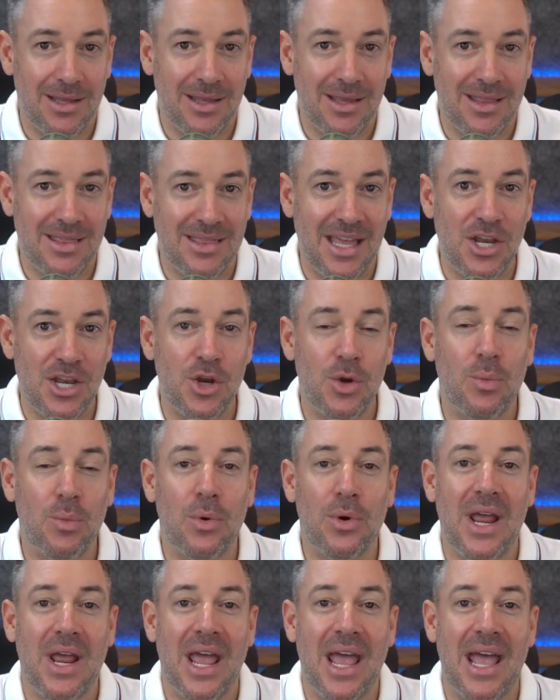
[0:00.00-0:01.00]
than you
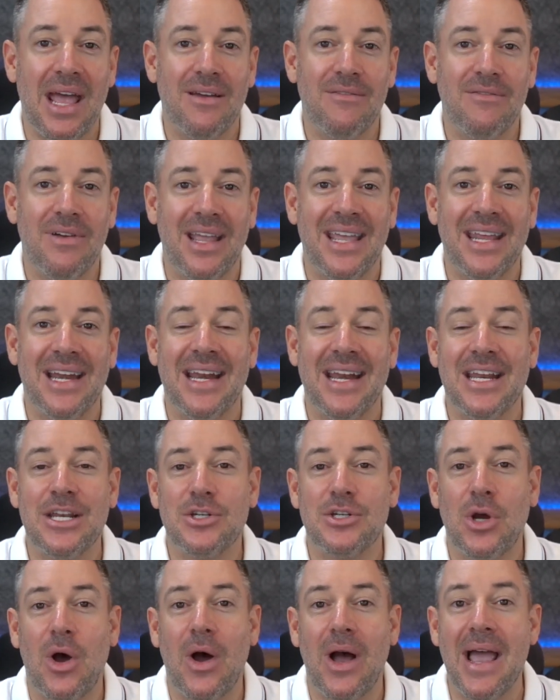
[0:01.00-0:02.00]
would have in an
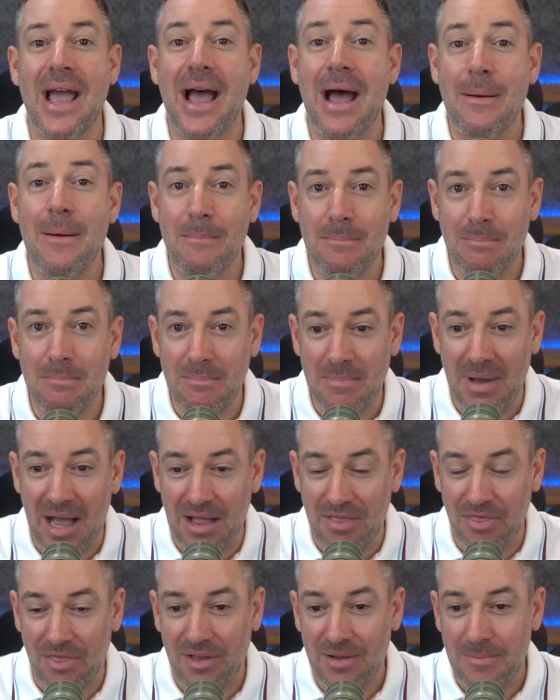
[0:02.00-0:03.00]
entire
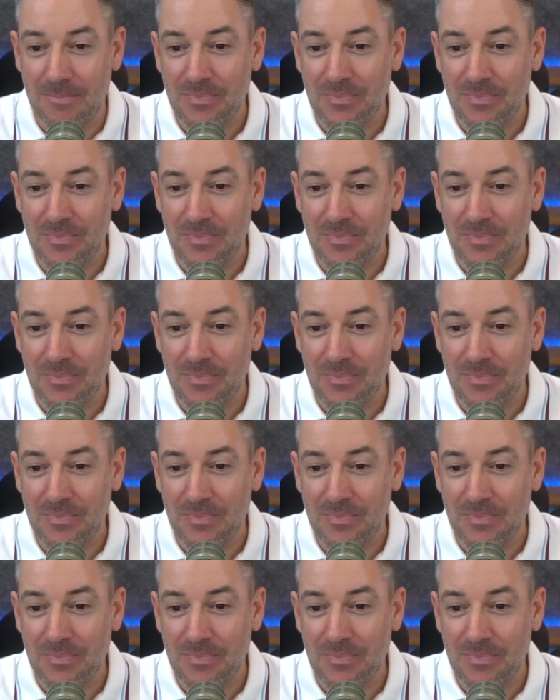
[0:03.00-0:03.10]
month